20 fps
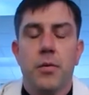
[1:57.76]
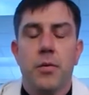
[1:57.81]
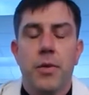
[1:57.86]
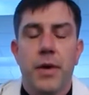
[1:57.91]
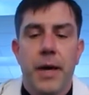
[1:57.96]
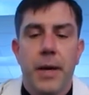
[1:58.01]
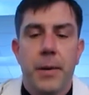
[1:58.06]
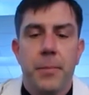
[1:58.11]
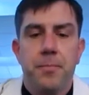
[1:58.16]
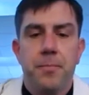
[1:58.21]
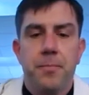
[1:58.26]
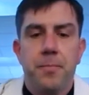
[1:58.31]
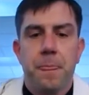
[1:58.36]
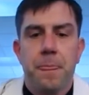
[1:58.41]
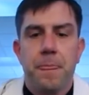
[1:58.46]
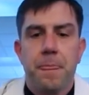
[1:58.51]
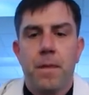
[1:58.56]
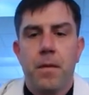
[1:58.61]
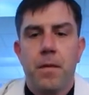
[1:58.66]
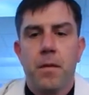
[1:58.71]
Okay.
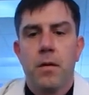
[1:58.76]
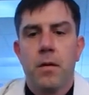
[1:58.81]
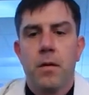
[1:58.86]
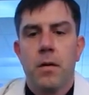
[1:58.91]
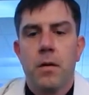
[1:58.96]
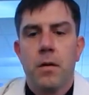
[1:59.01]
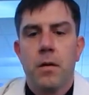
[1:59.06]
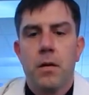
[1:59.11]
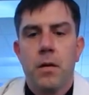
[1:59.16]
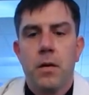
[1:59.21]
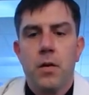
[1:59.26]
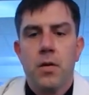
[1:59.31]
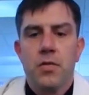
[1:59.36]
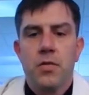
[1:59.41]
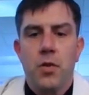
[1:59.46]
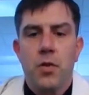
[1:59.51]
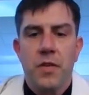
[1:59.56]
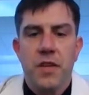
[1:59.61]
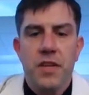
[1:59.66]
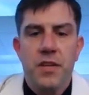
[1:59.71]

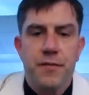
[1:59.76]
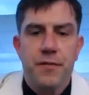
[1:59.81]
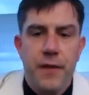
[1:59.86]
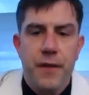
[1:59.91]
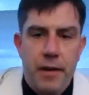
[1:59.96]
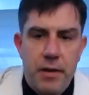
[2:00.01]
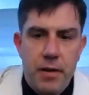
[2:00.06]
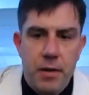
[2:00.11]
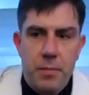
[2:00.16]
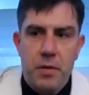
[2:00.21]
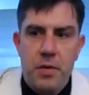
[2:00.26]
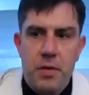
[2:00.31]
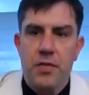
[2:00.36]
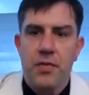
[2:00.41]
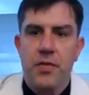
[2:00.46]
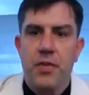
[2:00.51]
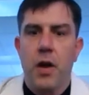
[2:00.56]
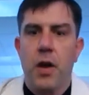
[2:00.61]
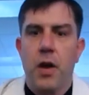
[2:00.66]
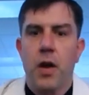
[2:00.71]
So these
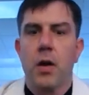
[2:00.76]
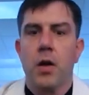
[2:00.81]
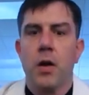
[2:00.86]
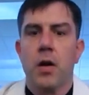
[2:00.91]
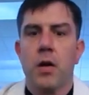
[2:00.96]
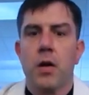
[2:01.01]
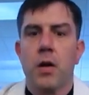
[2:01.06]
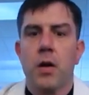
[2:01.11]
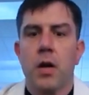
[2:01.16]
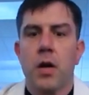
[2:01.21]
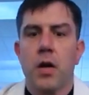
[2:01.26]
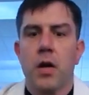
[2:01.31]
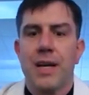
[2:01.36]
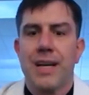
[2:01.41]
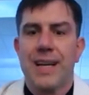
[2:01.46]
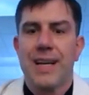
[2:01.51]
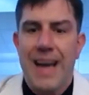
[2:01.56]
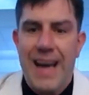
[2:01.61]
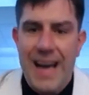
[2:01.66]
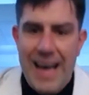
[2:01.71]
variables are
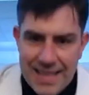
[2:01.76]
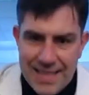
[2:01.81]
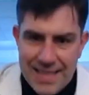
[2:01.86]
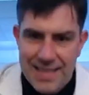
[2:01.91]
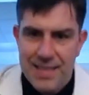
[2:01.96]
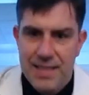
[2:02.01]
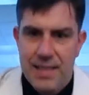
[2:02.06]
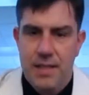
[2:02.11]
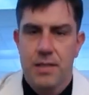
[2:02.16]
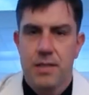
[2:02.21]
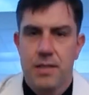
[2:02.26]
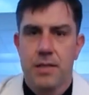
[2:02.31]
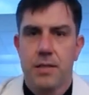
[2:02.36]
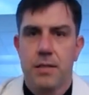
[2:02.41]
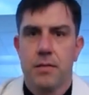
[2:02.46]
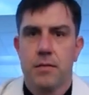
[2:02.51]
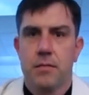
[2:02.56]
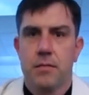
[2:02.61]
constant,